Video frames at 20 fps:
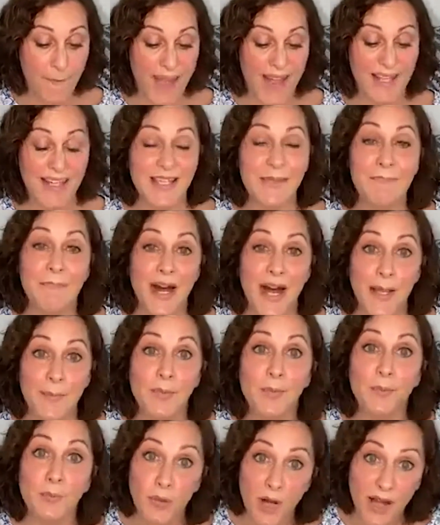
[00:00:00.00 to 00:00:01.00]
many
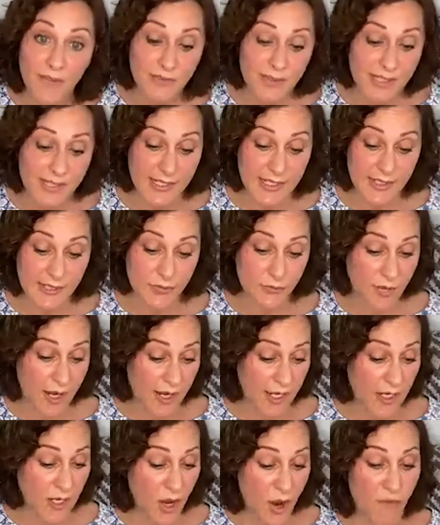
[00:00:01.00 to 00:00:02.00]
Bible prophecies,
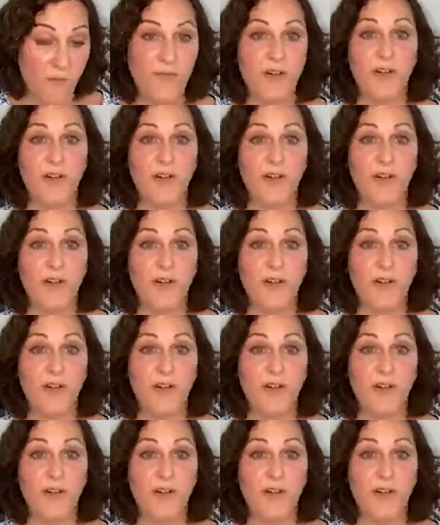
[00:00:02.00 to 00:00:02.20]
right?